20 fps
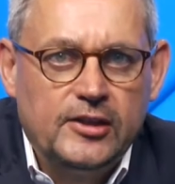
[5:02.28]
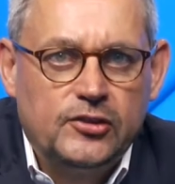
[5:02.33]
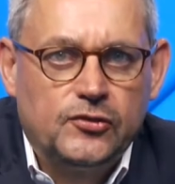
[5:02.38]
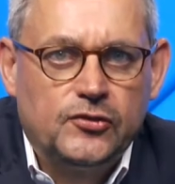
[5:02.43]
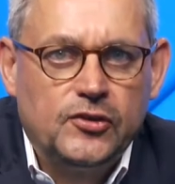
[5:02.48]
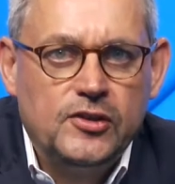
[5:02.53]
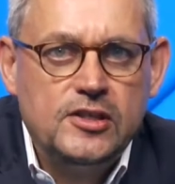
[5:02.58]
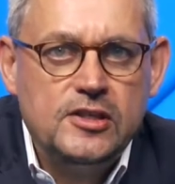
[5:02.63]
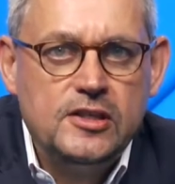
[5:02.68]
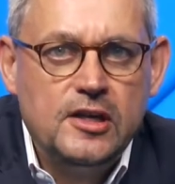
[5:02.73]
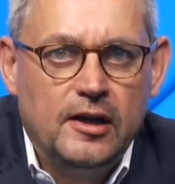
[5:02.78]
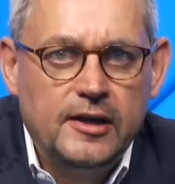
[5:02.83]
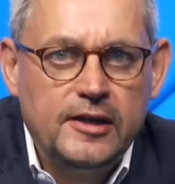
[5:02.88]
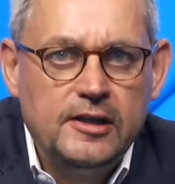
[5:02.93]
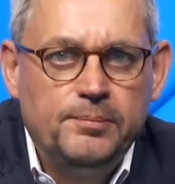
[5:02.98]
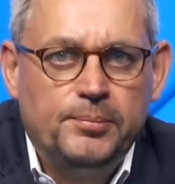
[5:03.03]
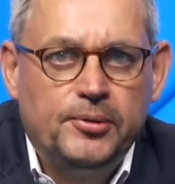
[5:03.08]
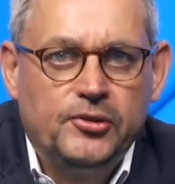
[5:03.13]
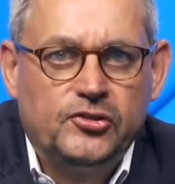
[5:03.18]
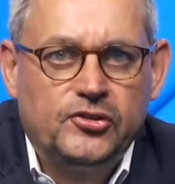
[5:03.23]
than
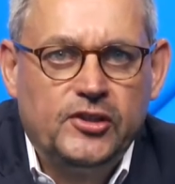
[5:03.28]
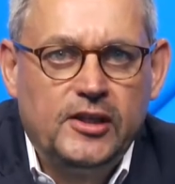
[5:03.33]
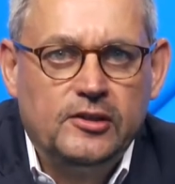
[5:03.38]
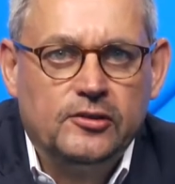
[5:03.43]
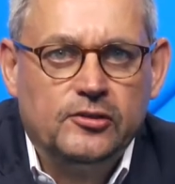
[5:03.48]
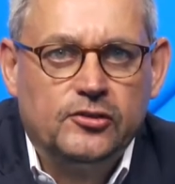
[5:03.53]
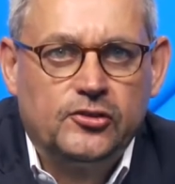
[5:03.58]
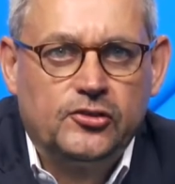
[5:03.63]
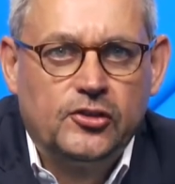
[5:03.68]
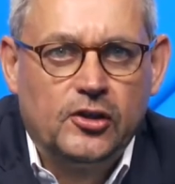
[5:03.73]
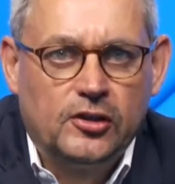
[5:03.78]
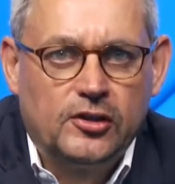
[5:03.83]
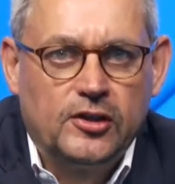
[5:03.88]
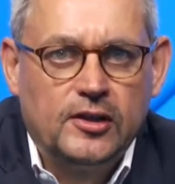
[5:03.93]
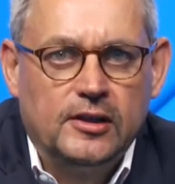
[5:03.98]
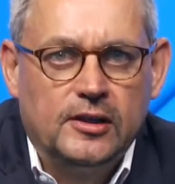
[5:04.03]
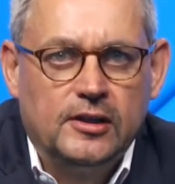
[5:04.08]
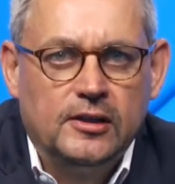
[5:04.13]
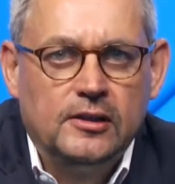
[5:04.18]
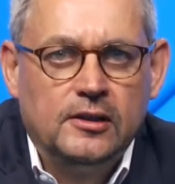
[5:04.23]
9%
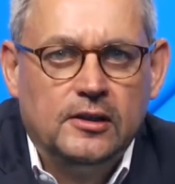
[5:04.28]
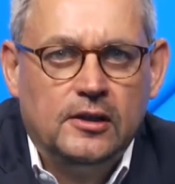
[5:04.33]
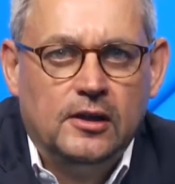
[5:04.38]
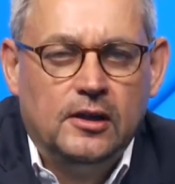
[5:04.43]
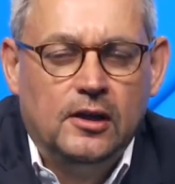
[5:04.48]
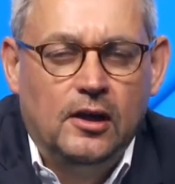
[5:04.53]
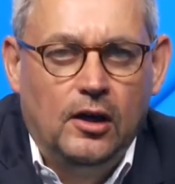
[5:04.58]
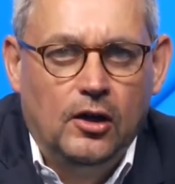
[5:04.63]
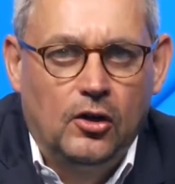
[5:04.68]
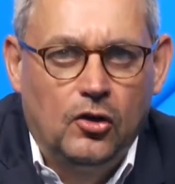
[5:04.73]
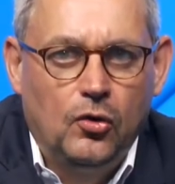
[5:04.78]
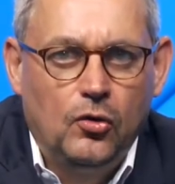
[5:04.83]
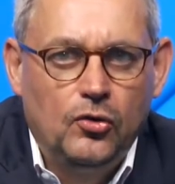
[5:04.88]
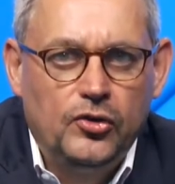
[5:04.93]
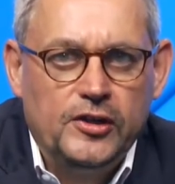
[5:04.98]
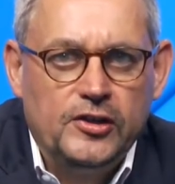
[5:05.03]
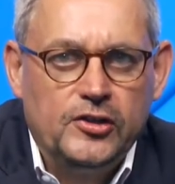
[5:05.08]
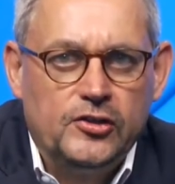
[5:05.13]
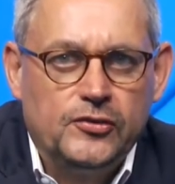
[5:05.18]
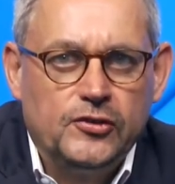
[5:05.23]
circular
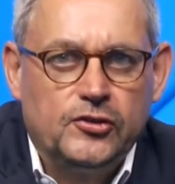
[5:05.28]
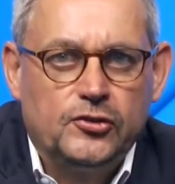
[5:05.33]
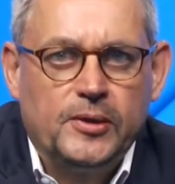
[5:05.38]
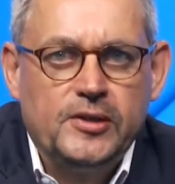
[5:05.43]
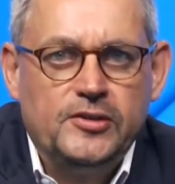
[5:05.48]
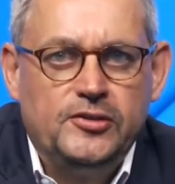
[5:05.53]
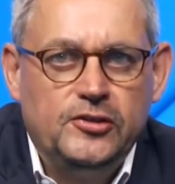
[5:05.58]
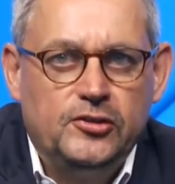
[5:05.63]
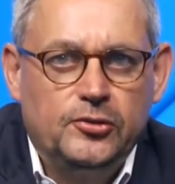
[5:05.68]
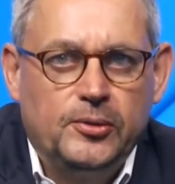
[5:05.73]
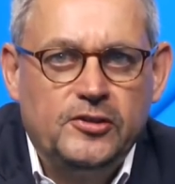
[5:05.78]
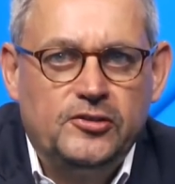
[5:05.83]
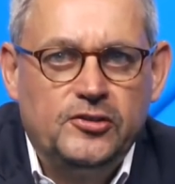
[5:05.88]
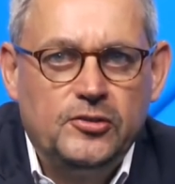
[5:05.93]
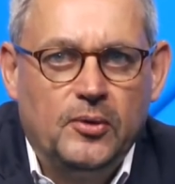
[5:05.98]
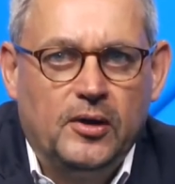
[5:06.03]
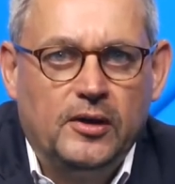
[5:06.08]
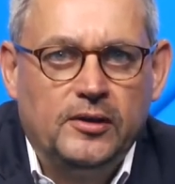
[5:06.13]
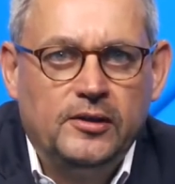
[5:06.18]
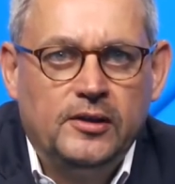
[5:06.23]
according to the
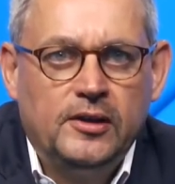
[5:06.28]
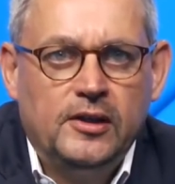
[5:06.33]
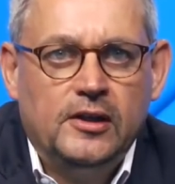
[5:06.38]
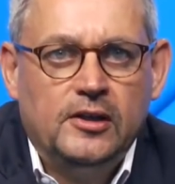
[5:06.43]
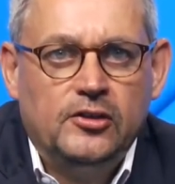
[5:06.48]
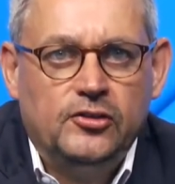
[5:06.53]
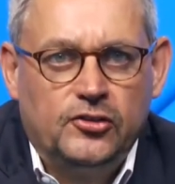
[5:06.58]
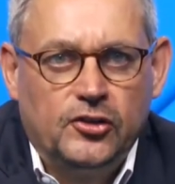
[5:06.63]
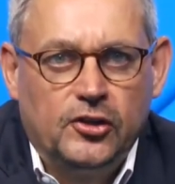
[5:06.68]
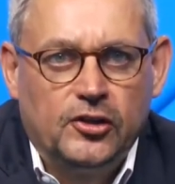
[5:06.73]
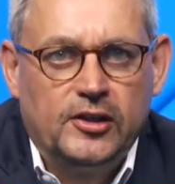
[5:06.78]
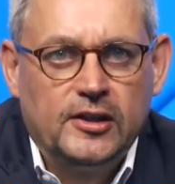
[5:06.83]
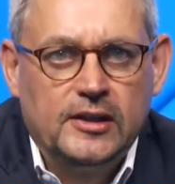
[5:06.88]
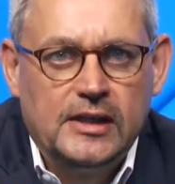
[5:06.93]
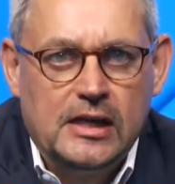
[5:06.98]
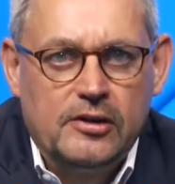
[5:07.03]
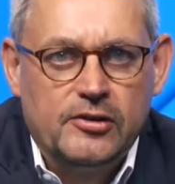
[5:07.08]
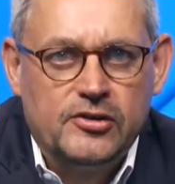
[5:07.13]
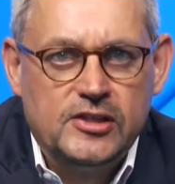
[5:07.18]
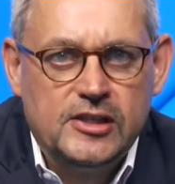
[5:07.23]
2021
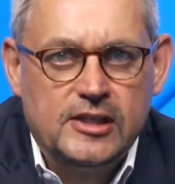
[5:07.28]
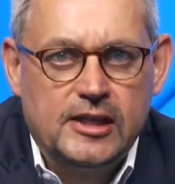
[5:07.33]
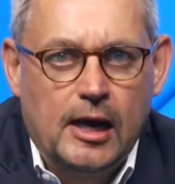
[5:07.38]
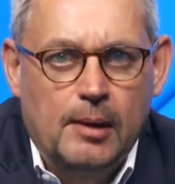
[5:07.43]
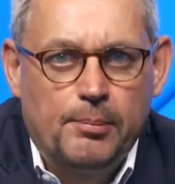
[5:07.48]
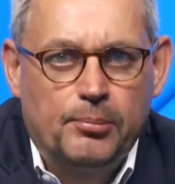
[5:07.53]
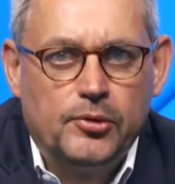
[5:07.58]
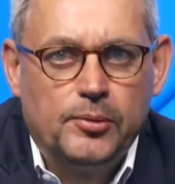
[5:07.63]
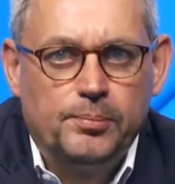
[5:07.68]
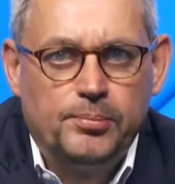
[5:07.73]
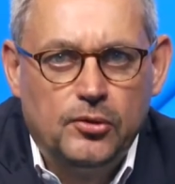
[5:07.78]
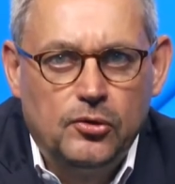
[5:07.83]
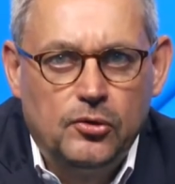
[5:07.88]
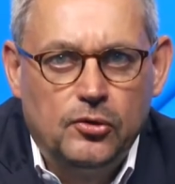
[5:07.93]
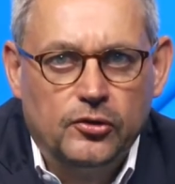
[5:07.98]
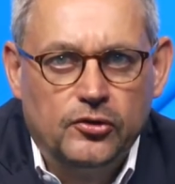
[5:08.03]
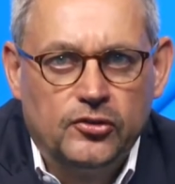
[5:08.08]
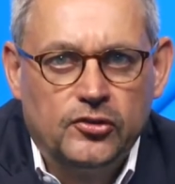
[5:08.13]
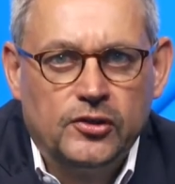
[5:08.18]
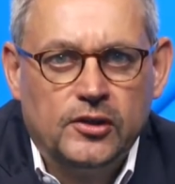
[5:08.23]
Circularity Gap
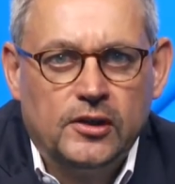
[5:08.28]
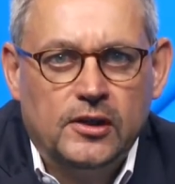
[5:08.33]
Report.